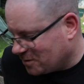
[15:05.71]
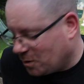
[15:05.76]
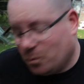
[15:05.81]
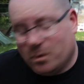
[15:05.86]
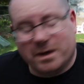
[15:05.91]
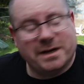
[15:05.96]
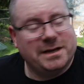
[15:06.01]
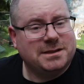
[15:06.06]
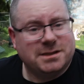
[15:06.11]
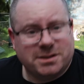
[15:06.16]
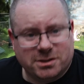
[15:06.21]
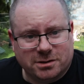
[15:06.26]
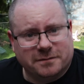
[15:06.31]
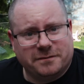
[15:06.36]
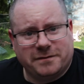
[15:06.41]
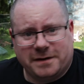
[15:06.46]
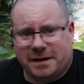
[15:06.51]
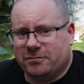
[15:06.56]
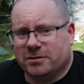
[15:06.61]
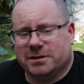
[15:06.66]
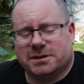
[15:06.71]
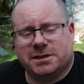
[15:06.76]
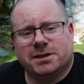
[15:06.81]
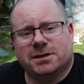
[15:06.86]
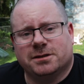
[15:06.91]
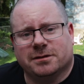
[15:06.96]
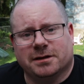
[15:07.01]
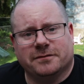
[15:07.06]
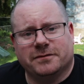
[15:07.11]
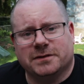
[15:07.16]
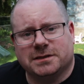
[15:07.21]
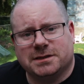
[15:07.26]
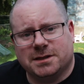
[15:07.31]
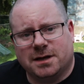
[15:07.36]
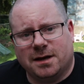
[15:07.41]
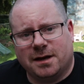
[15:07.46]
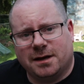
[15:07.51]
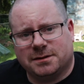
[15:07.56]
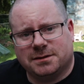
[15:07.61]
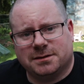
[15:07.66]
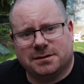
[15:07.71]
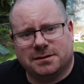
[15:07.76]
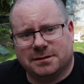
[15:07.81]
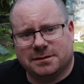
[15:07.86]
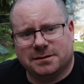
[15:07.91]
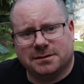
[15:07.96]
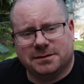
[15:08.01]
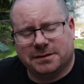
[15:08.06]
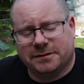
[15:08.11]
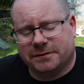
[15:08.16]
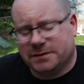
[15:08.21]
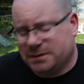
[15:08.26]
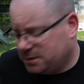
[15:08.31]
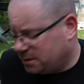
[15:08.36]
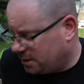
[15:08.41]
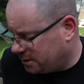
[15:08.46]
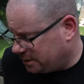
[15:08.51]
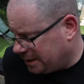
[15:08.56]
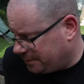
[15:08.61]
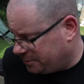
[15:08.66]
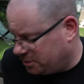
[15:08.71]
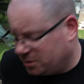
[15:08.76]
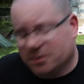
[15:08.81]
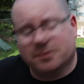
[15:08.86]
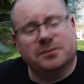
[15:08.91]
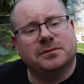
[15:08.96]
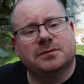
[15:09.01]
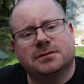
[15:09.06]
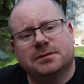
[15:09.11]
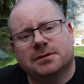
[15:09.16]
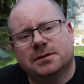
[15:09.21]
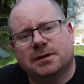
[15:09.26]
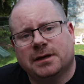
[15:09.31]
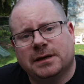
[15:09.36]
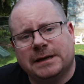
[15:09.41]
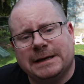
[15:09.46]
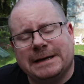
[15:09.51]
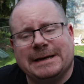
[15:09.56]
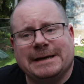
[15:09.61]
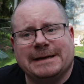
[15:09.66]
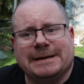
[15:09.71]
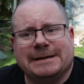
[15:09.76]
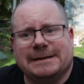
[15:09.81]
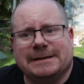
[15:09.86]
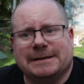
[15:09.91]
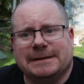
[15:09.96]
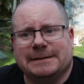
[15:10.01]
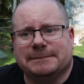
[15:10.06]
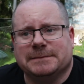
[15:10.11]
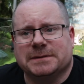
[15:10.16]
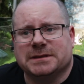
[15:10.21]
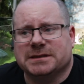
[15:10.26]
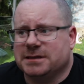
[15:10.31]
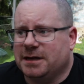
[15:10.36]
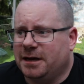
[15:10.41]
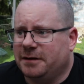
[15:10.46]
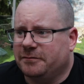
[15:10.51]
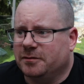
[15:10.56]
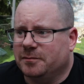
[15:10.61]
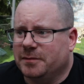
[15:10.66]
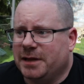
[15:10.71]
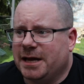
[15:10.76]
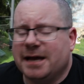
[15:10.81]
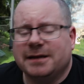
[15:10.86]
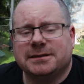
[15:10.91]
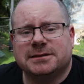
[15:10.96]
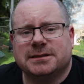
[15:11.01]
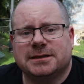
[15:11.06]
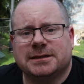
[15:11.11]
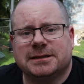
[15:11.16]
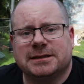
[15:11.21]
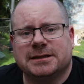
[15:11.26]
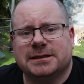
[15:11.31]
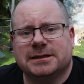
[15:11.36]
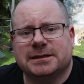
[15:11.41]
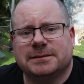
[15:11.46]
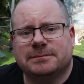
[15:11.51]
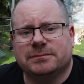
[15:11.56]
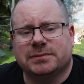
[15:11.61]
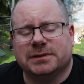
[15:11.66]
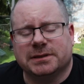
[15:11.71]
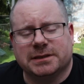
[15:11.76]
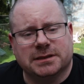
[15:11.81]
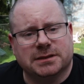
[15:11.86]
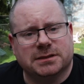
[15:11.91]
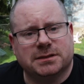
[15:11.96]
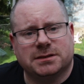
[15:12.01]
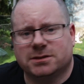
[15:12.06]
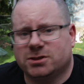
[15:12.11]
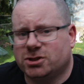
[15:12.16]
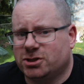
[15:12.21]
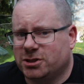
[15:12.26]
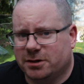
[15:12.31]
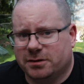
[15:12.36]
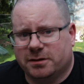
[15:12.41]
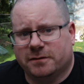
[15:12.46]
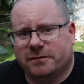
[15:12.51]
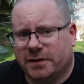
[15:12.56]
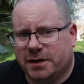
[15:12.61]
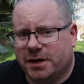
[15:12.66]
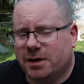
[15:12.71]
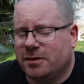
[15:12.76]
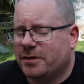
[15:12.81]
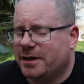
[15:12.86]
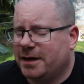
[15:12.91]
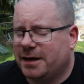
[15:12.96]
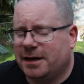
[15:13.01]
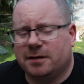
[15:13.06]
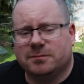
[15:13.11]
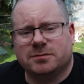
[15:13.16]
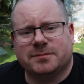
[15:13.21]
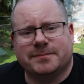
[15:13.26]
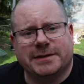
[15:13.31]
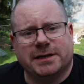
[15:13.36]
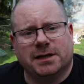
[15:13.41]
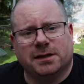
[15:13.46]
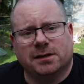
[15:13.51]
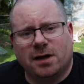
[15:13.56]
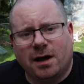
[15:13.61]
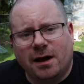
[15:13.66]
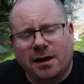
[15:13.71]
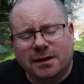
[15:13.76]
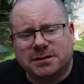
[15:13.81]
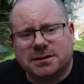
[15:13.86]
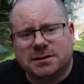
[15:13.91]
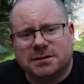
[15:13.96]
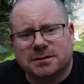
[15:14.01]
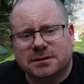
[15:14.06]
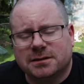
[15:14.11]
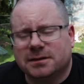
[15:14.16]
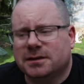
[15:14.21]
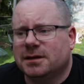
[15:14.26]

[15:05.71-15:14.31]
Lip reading: What is your favorite Tinder if it's not amadou? Aside from that, please share the video. That helps me a lot.